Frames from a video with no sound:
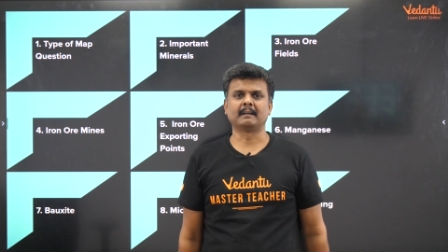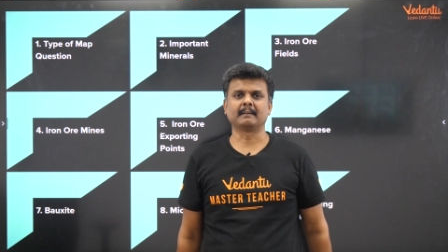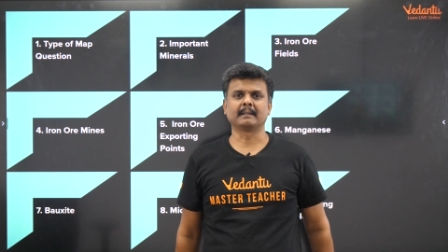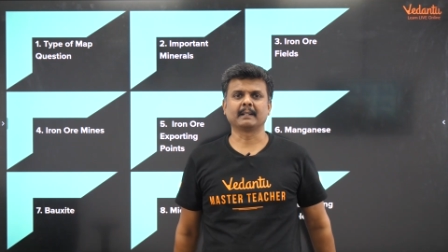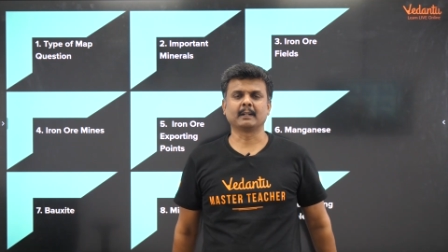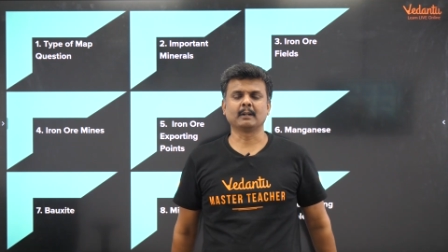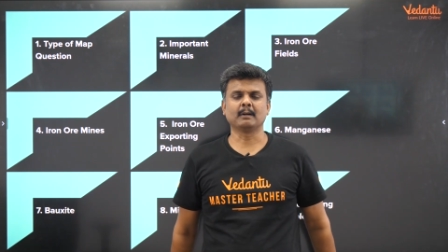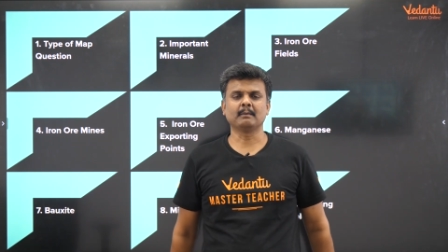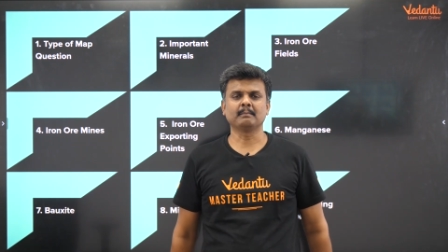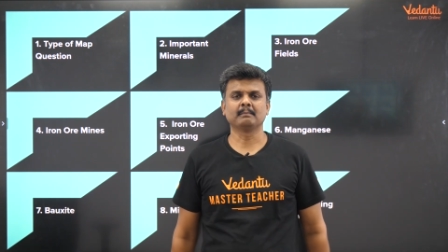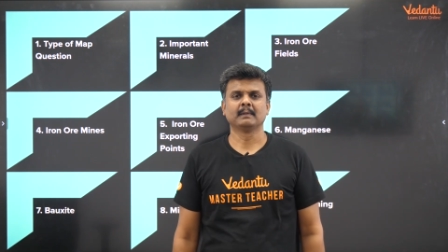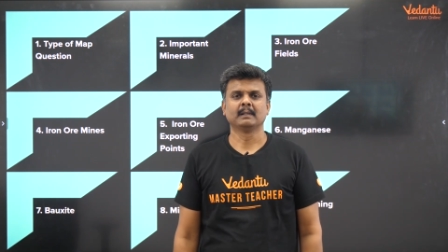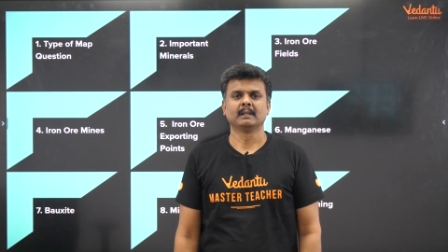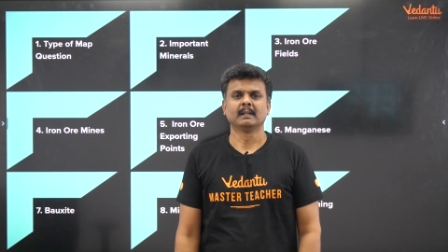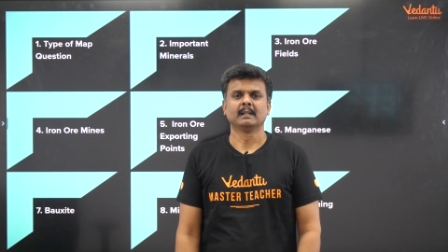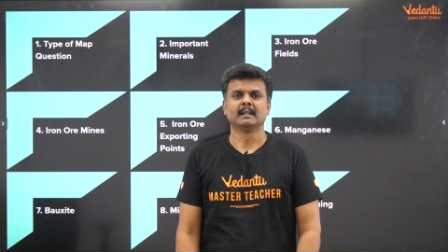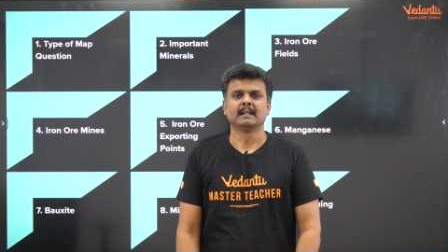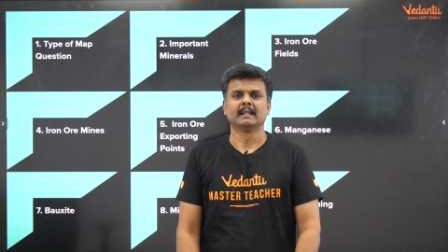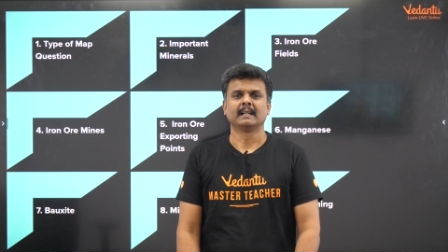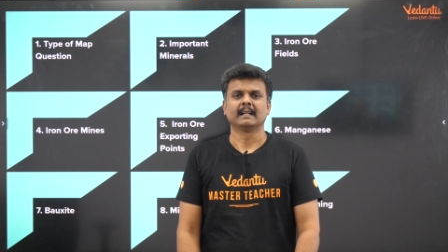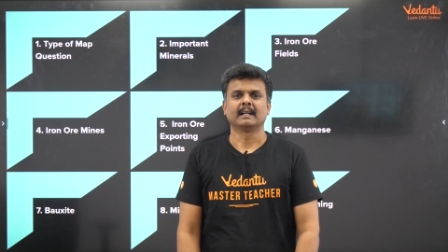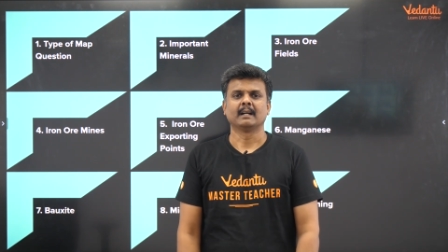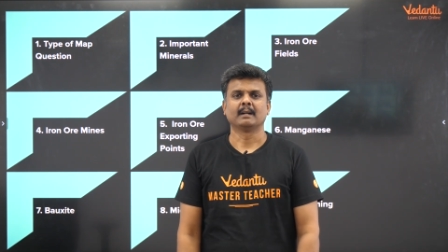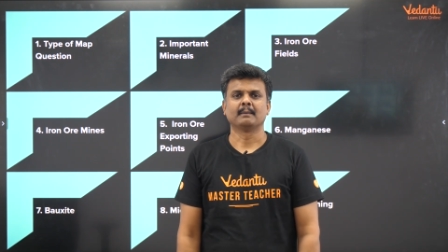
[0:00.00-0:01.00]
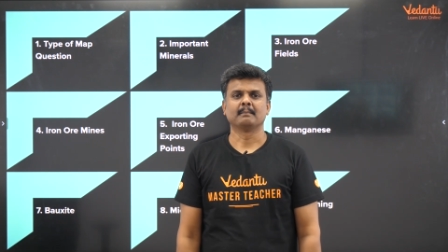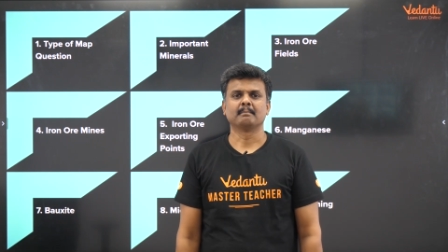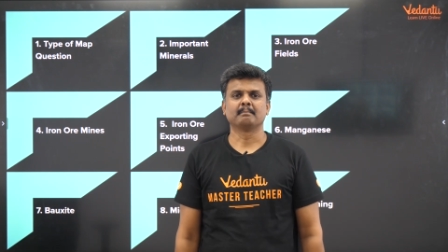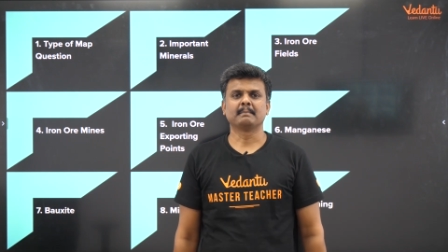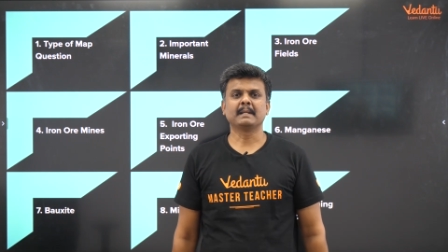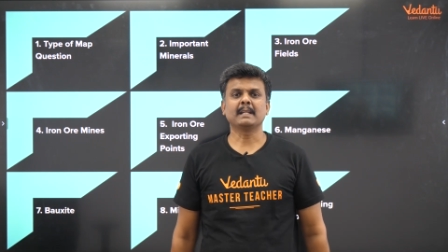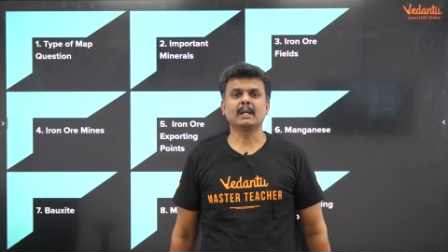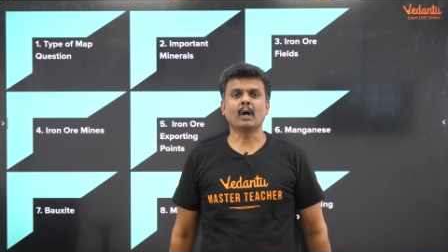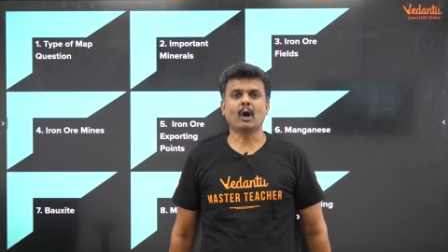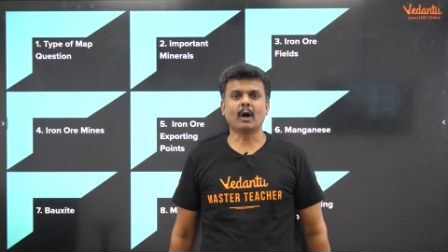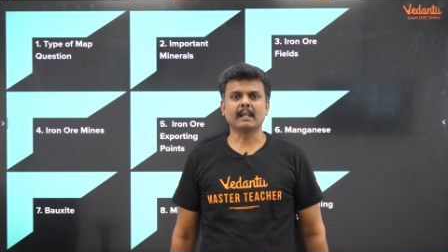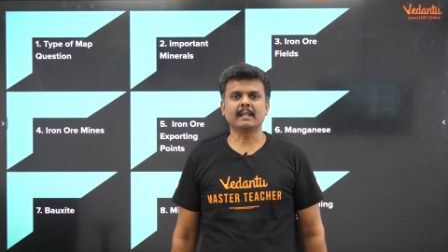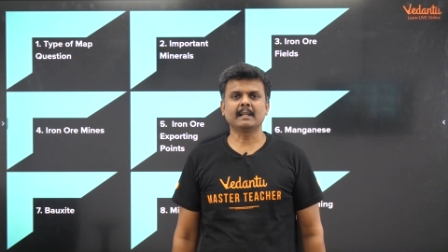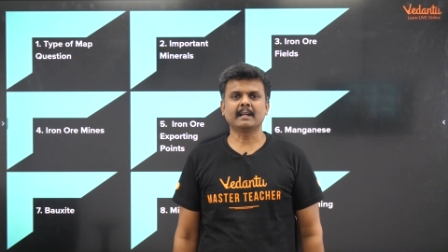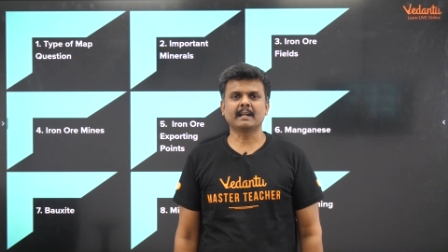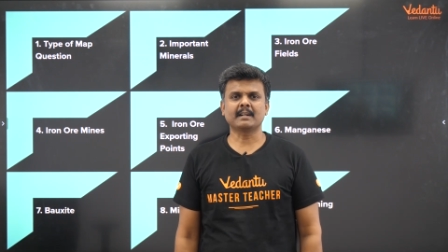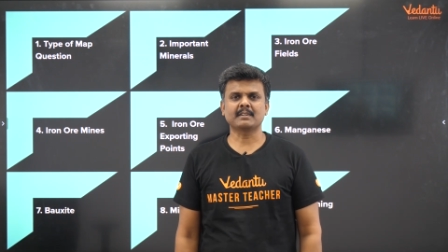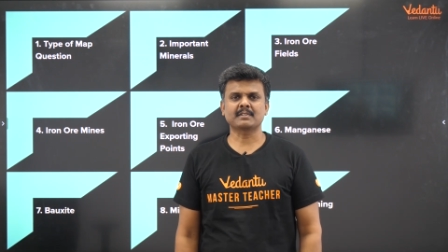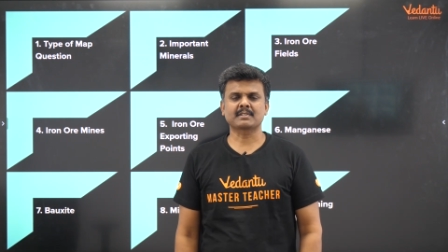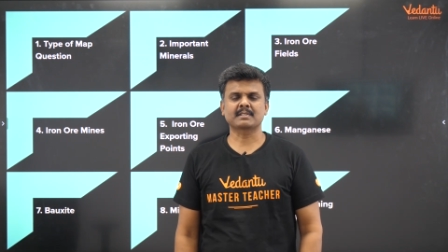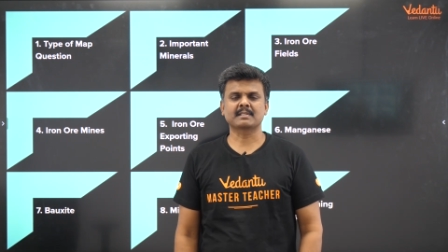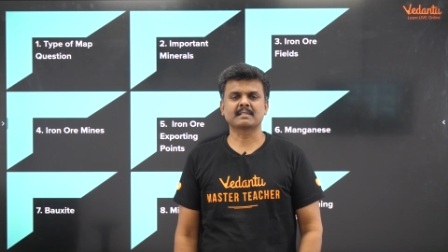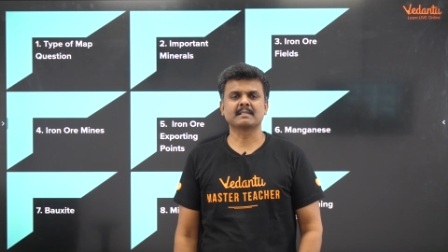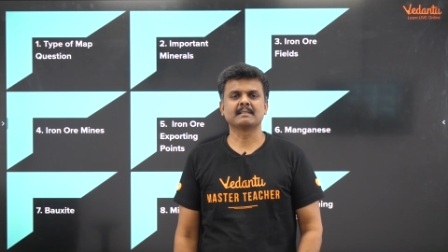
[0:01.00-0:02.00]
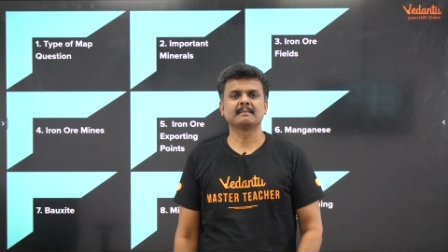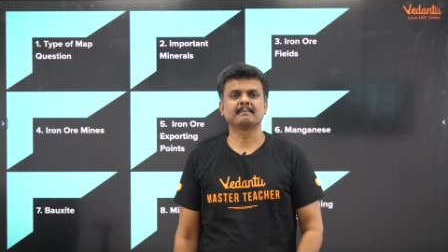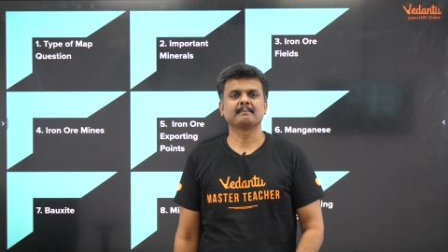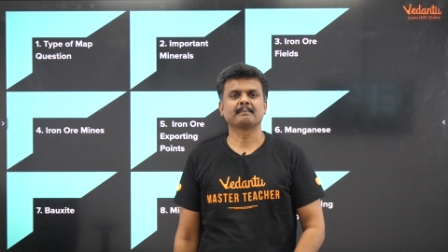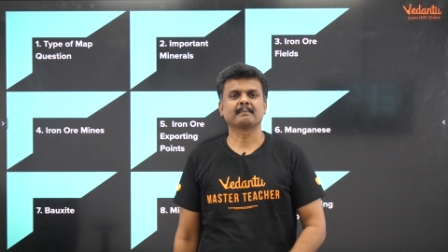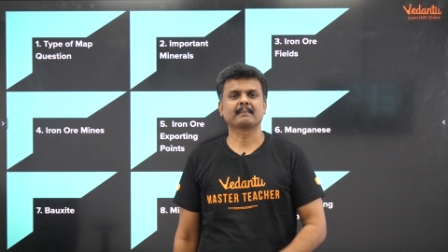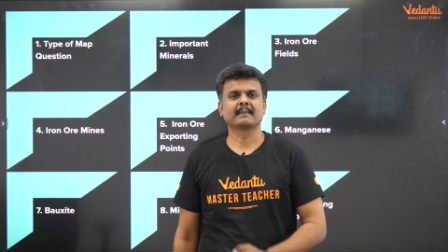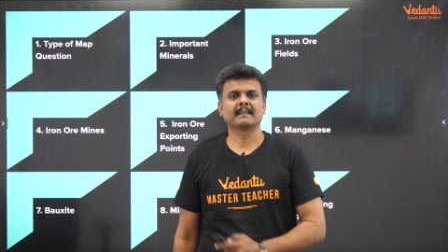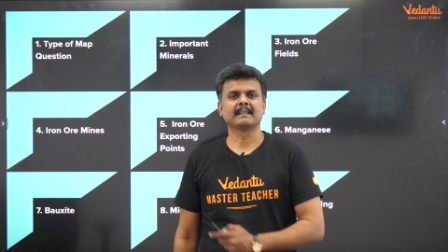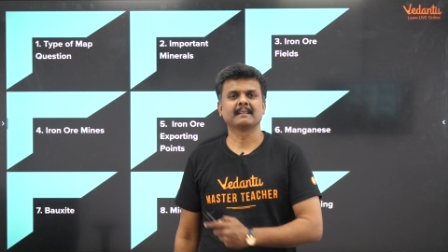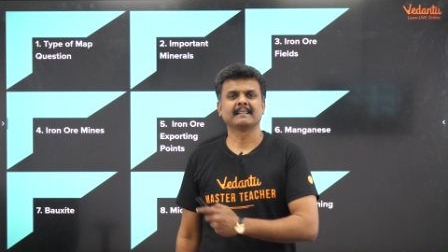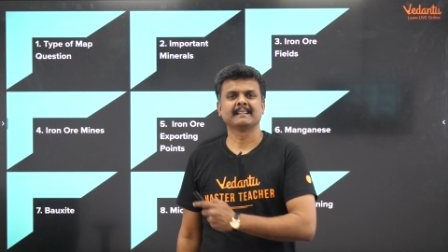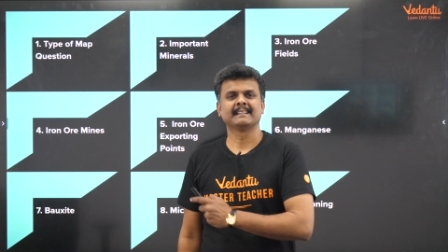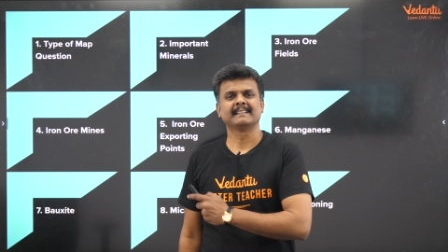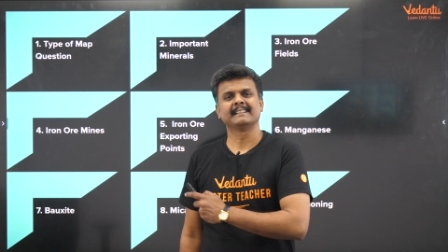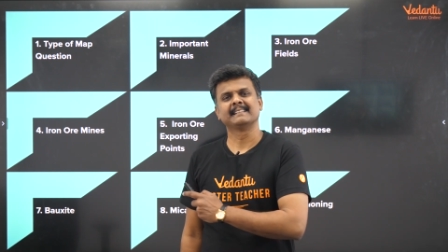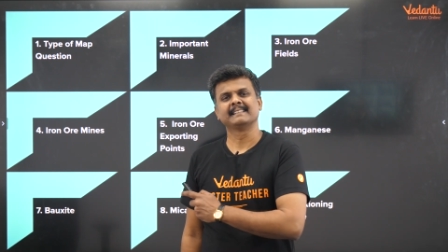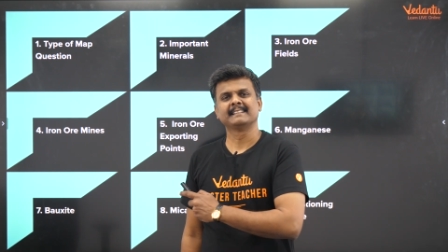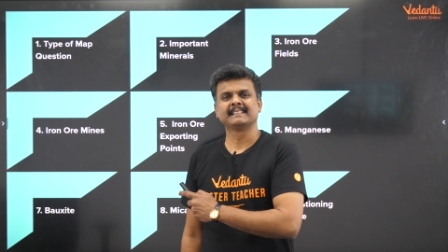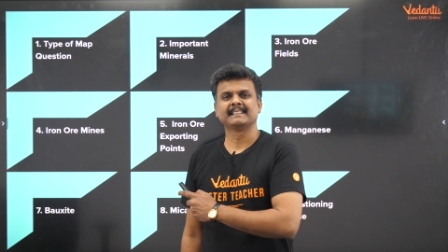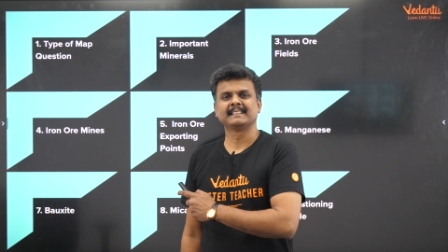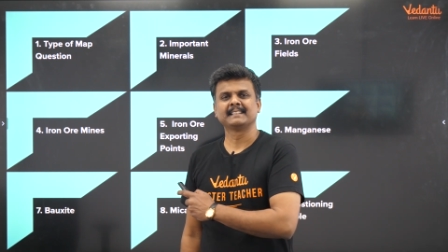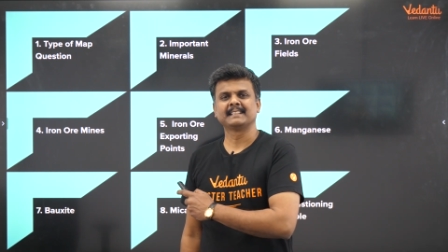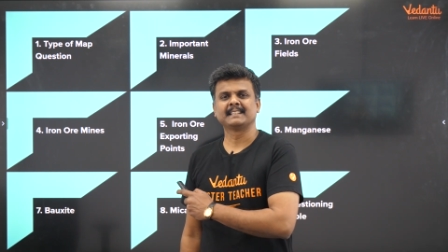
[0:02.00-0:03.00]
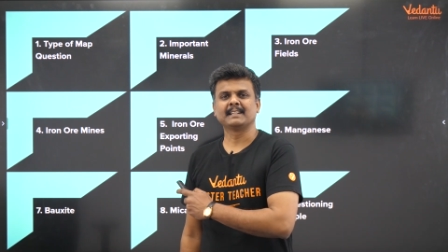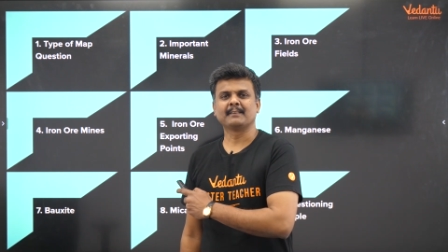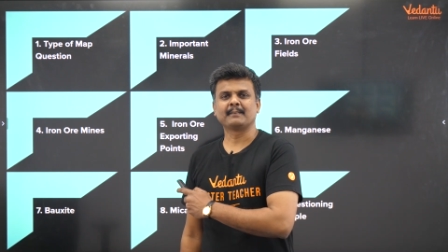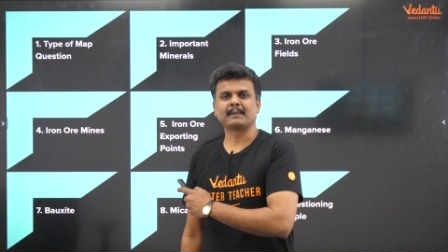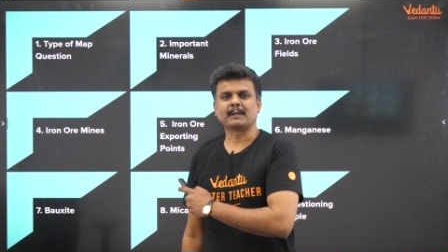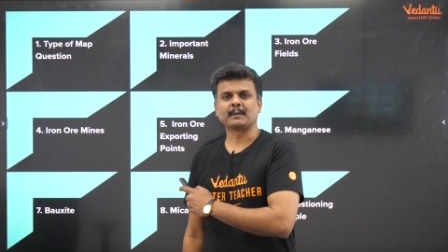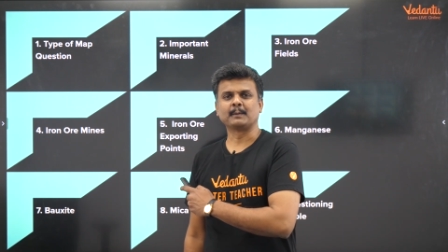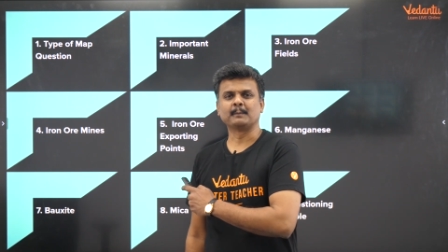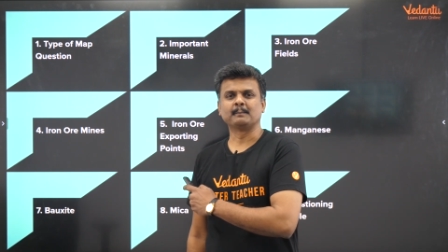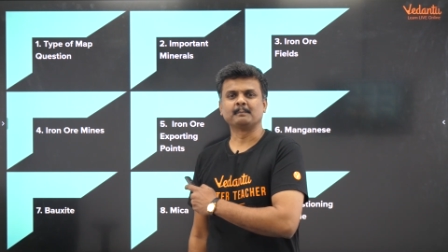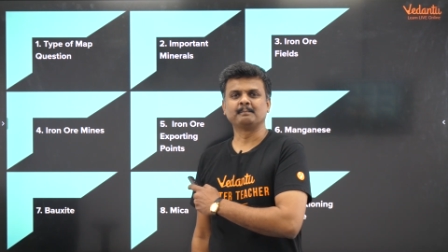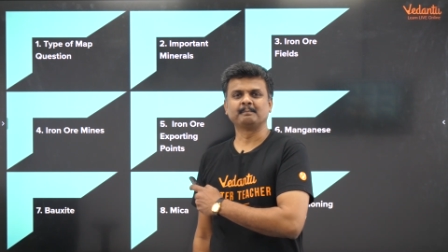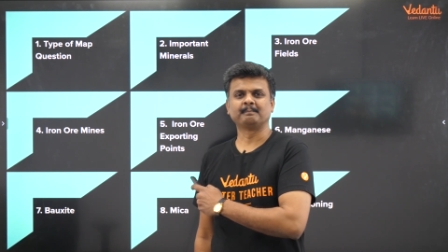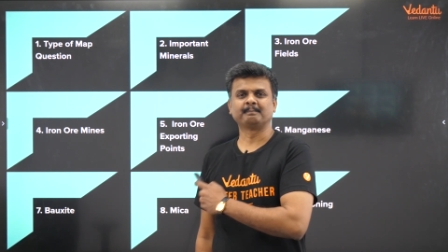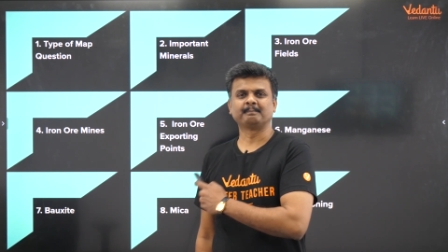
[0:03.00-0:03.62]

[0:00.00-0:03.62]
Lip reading: you know, be all ears. Here we go.